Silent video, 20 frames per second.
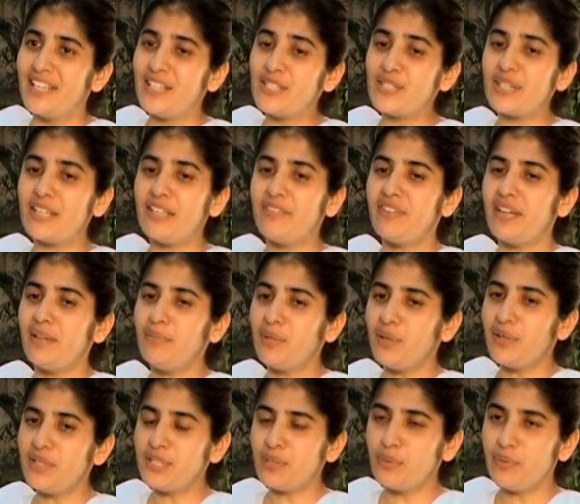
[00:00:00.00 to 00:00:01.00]
So if I'm
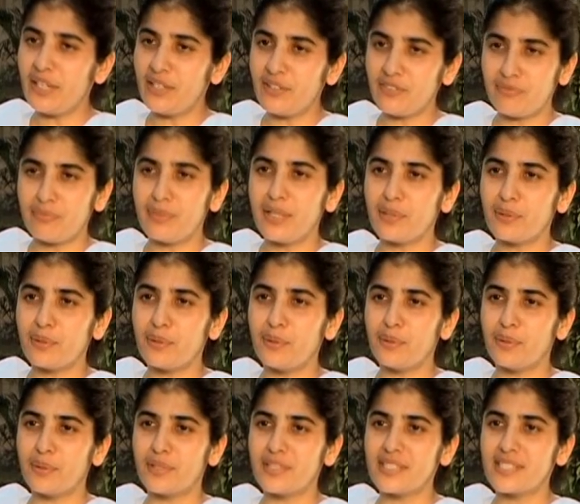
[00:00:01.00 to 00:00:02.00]
not aware of my
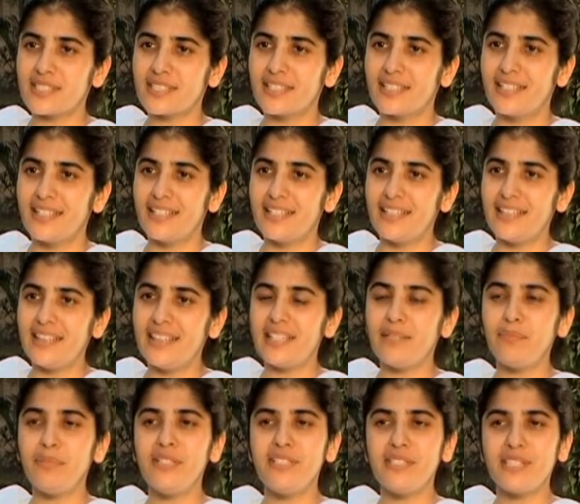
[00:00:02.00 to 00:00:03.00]
thoughts,
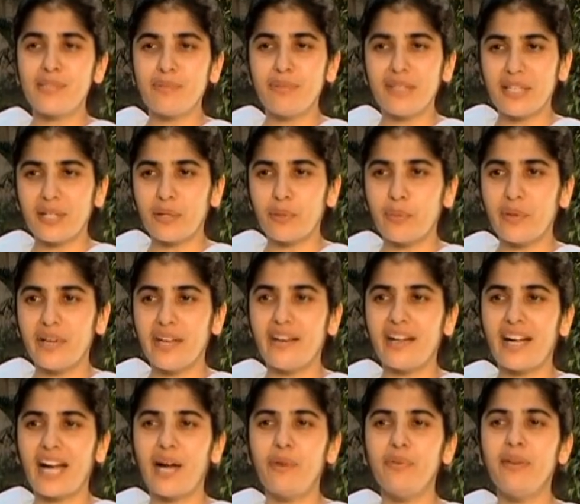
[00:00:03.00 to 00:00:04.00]
let me just be aware,
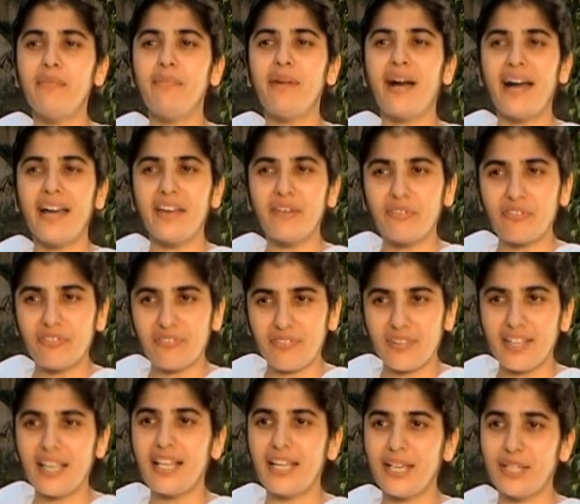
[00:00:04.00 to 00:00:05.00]
how am I
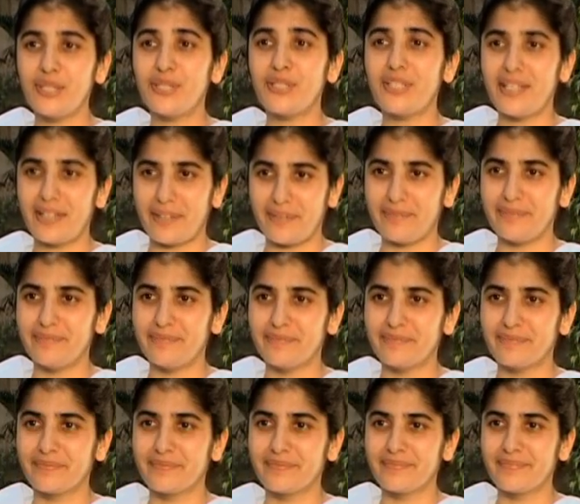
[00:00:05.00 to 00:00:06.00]
feeling today?
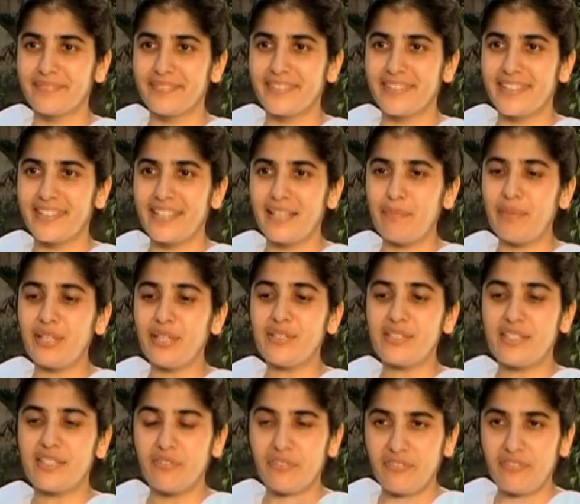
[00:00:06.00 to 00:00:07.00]
Because
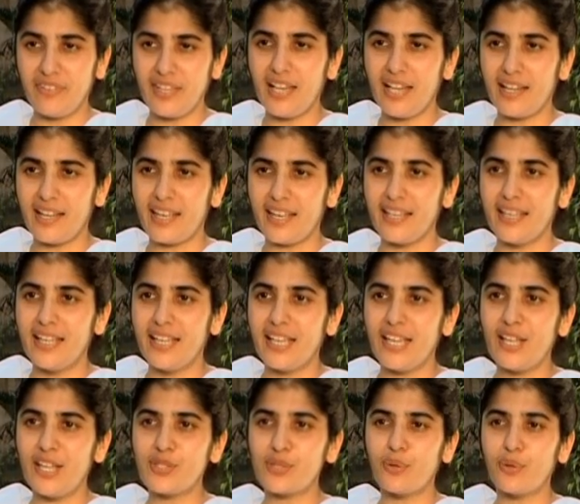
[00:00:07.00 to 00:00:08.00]
the feeling
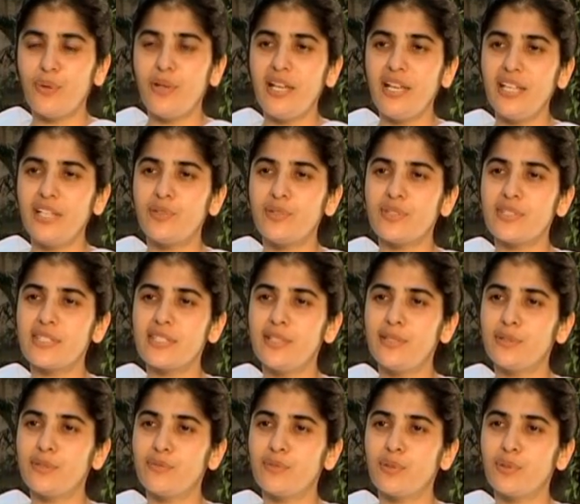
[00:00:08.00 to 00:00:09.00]
is only a
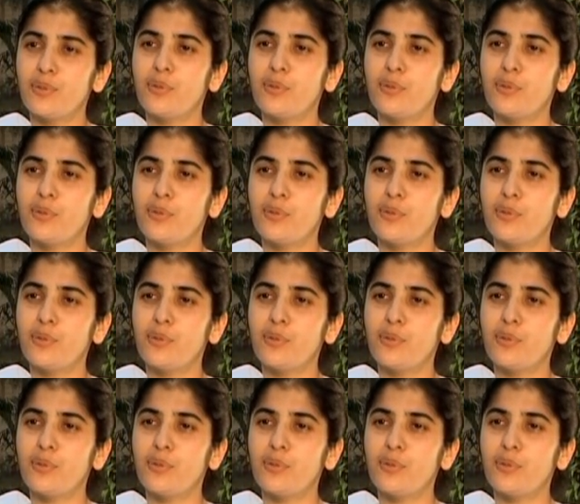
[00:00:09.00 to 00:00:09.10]
result of the